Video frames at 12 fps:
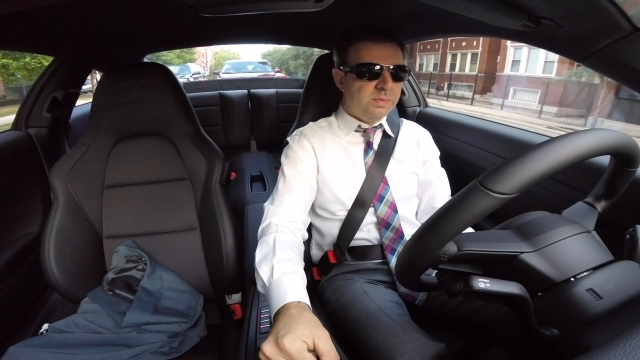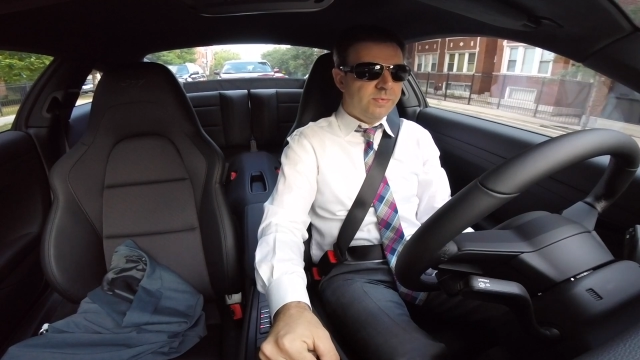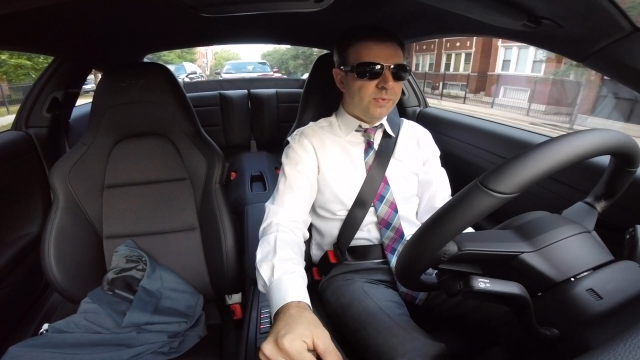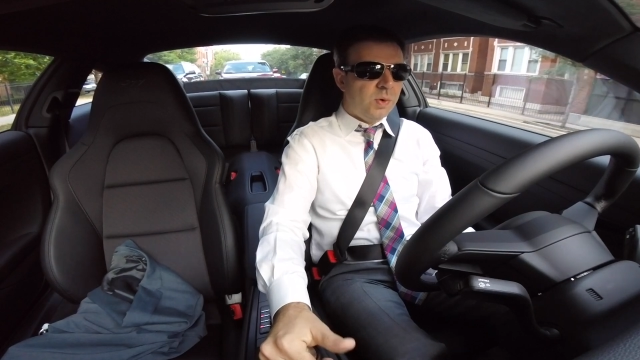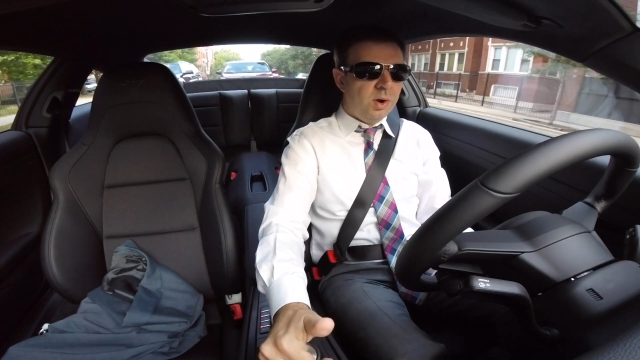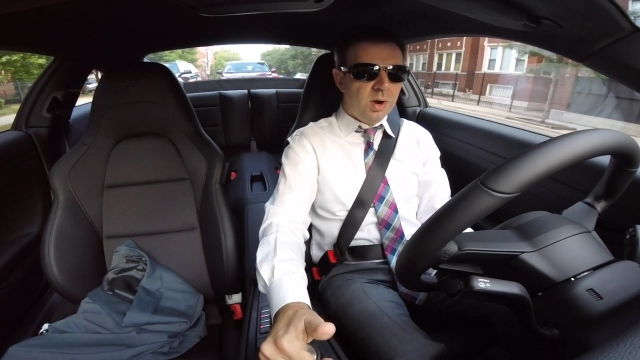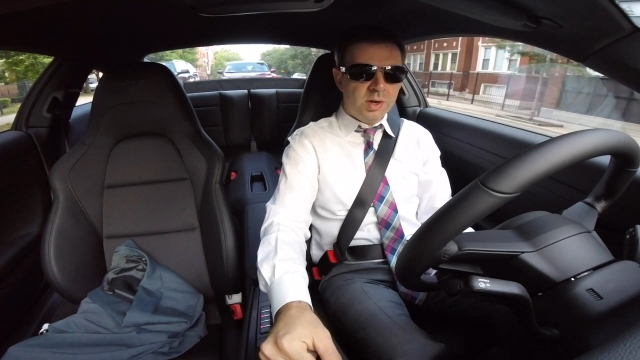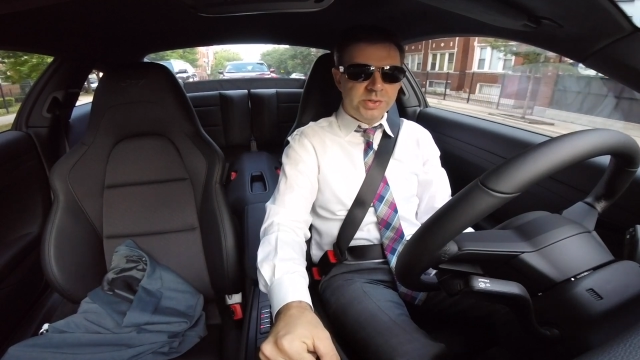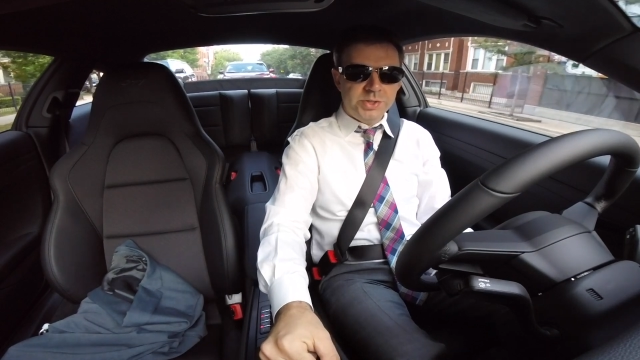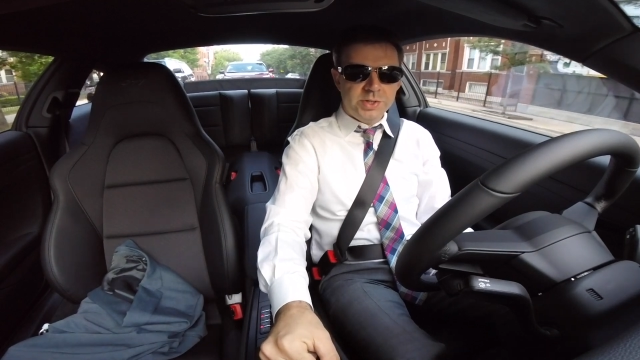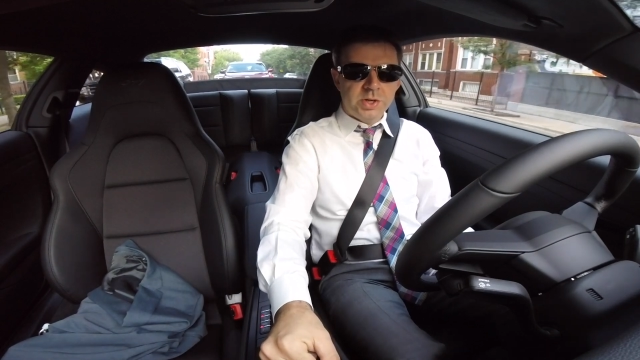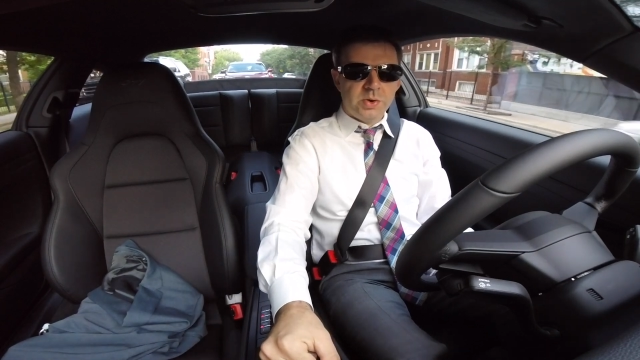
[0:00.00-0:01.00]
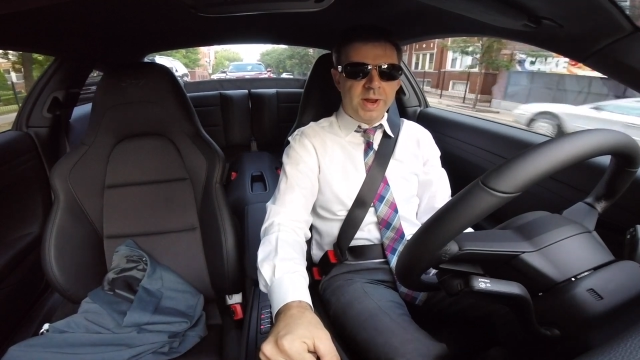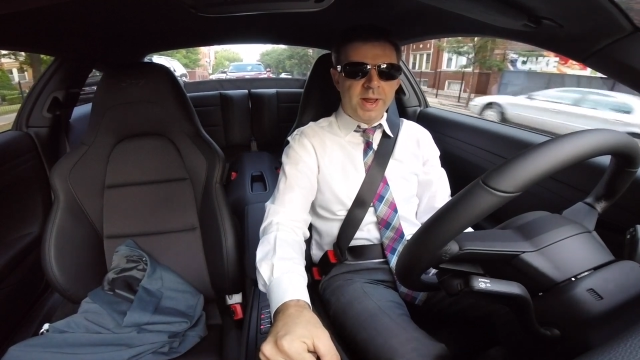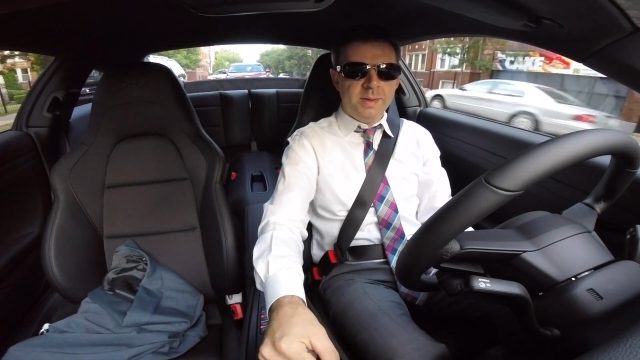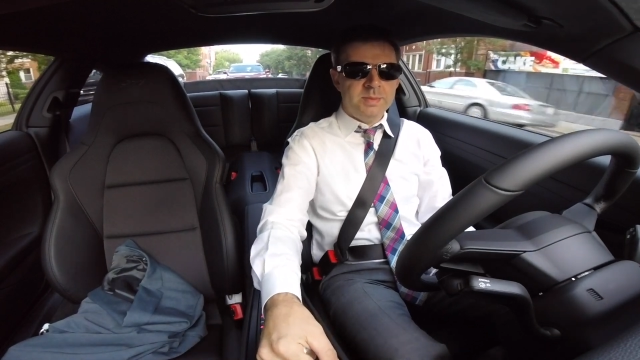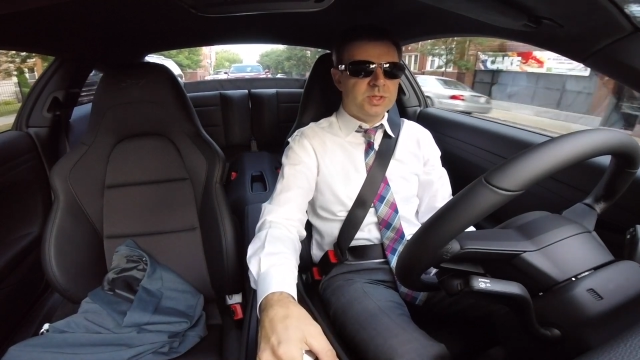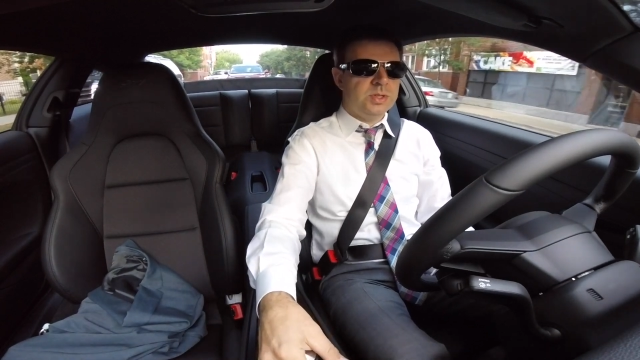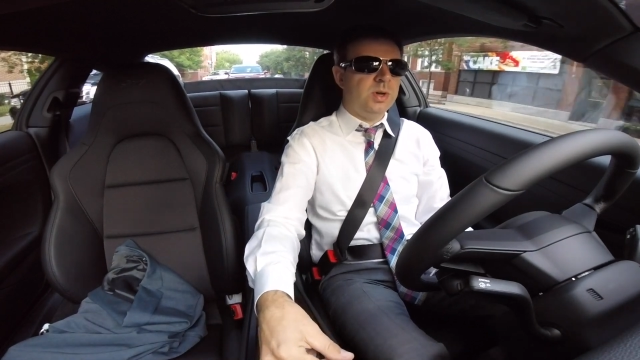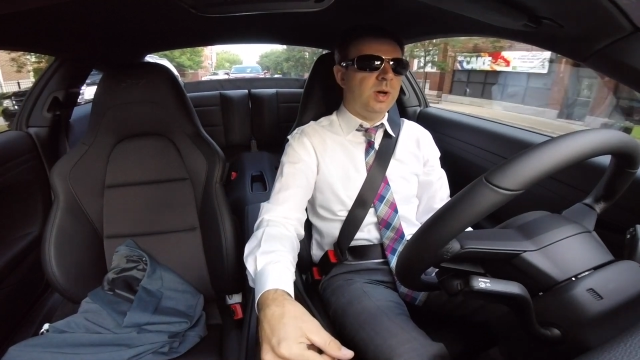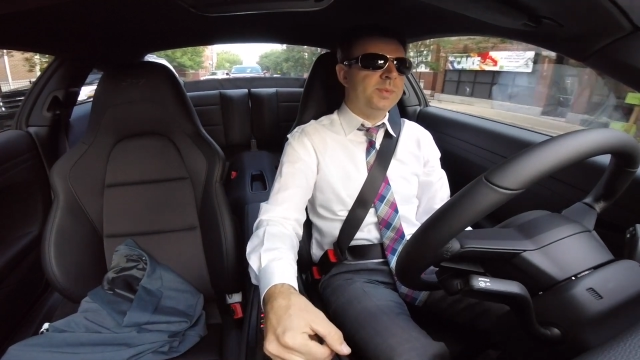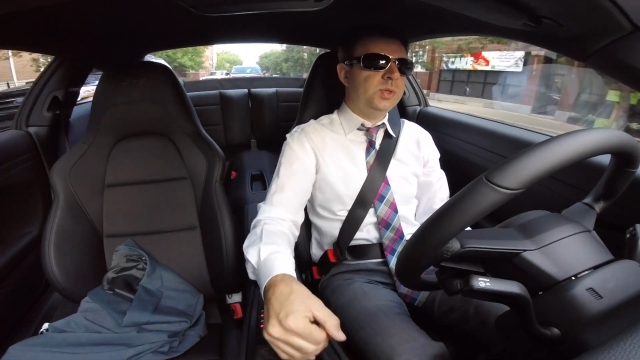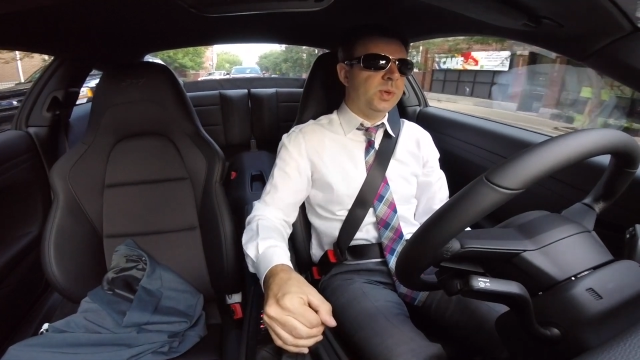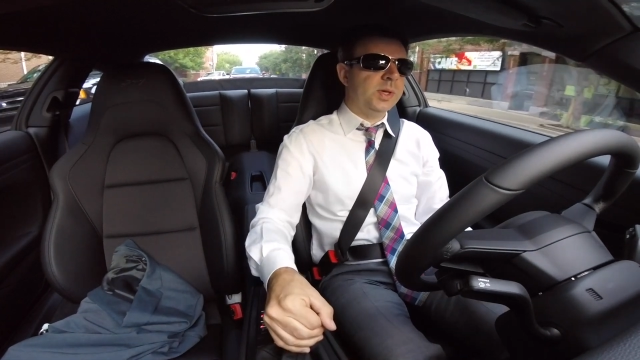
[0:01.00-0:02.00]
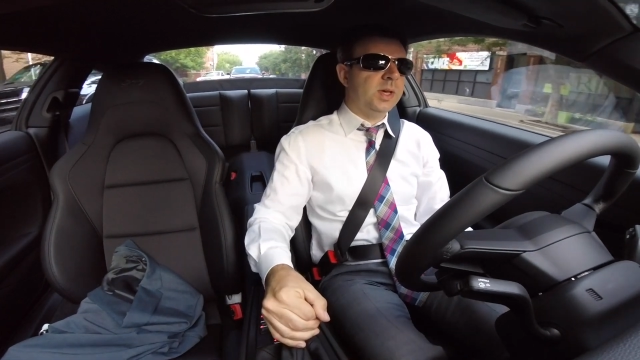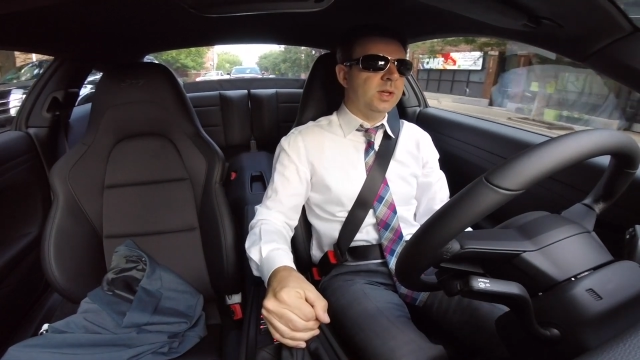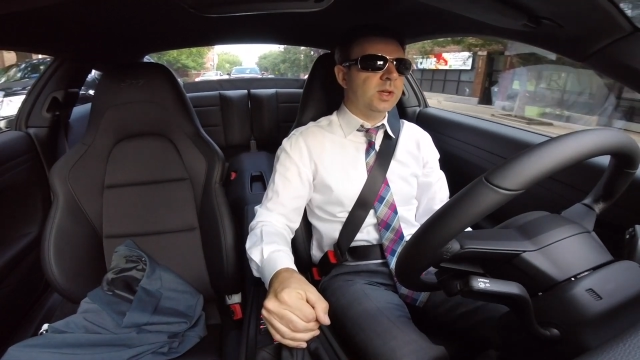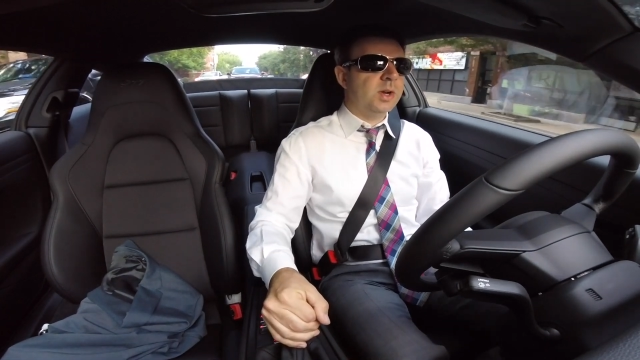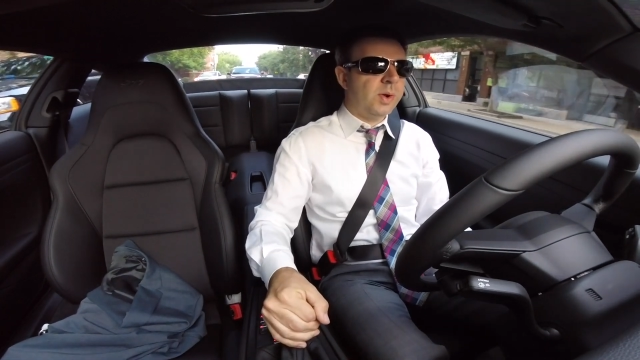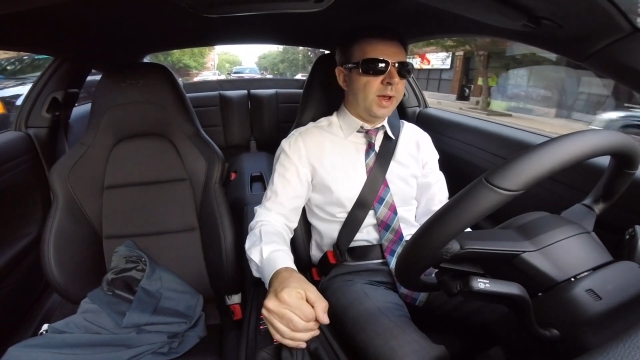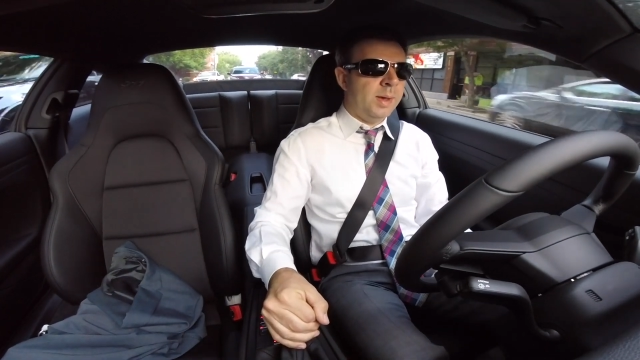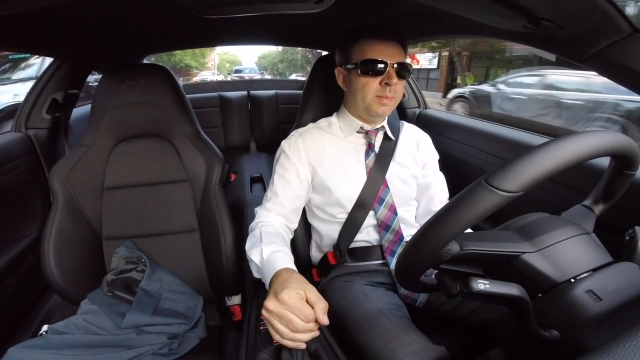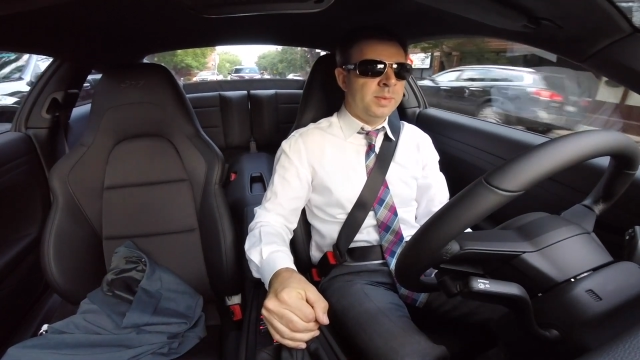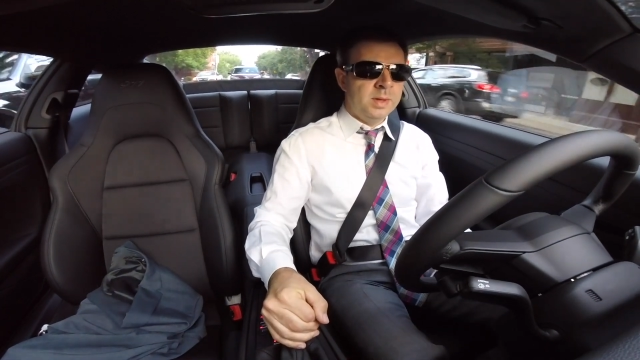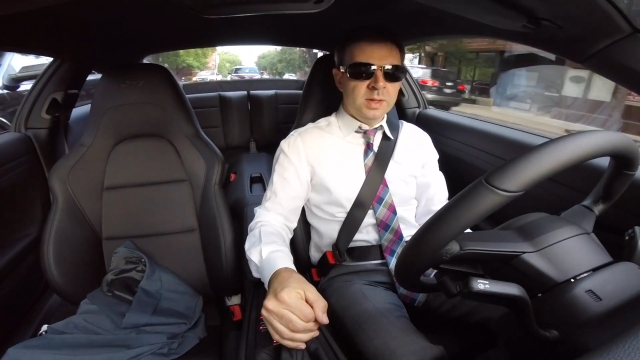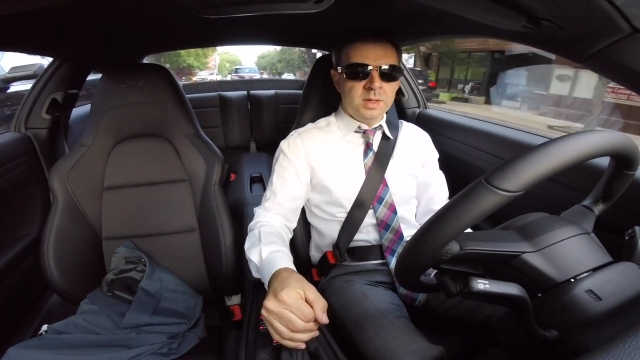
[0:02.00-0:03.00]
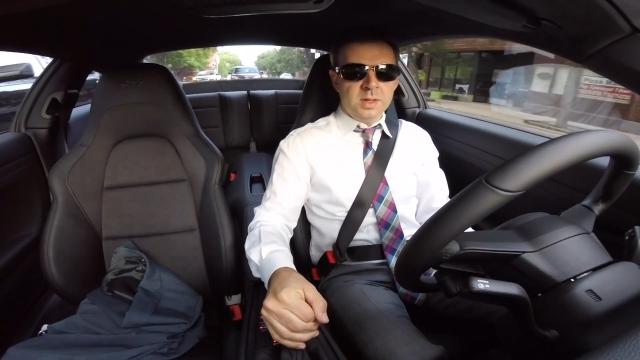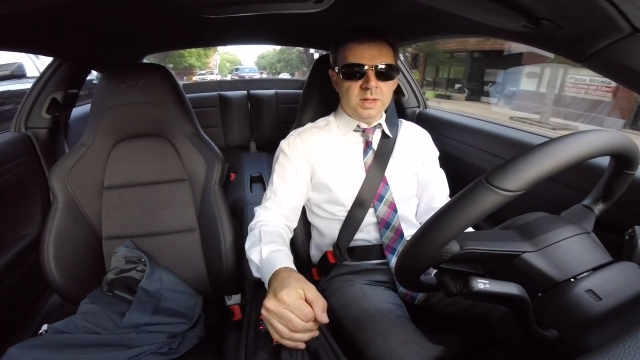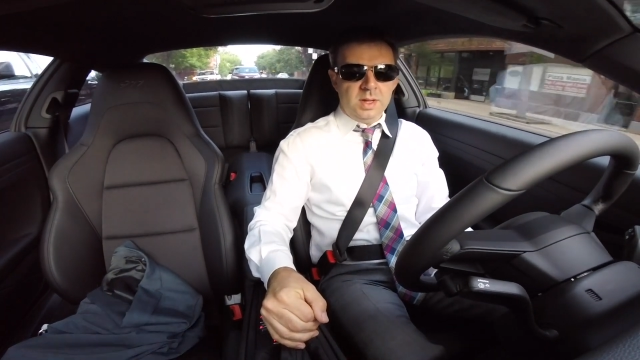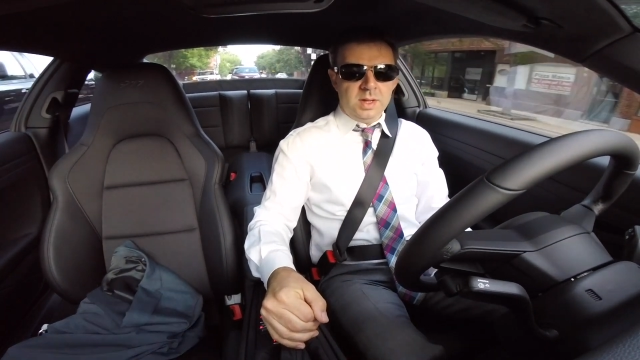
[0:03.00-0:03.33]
400 grams to up to a kilogram,